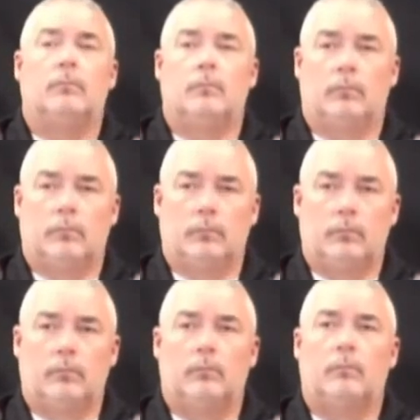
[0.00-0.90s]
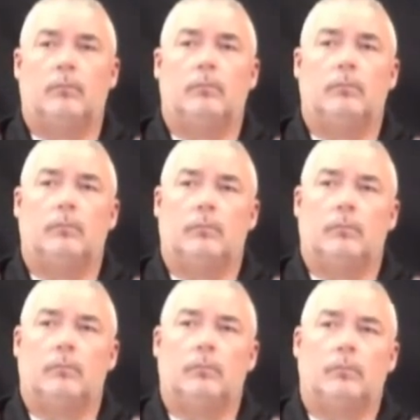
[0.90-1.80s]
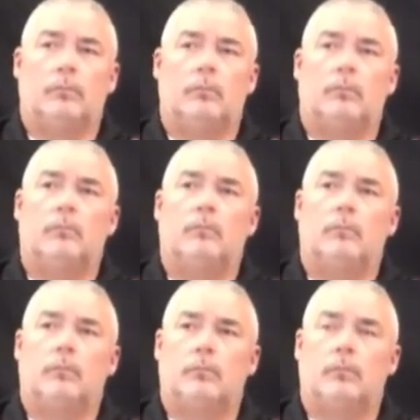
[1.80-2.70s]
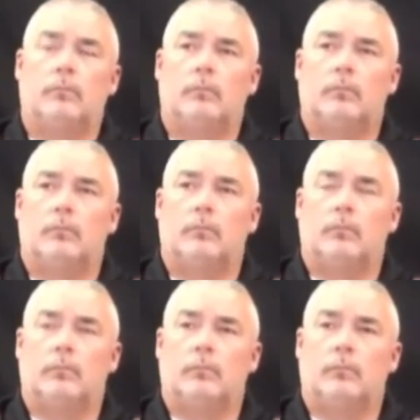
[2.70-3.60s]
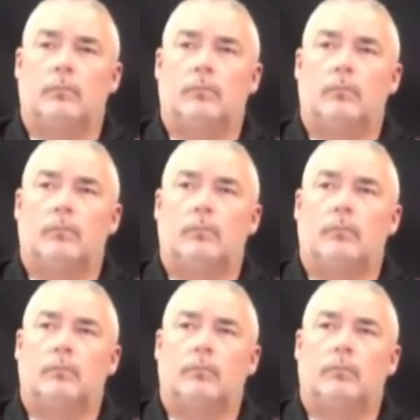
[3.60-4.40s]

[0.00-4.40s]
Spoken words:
(silent)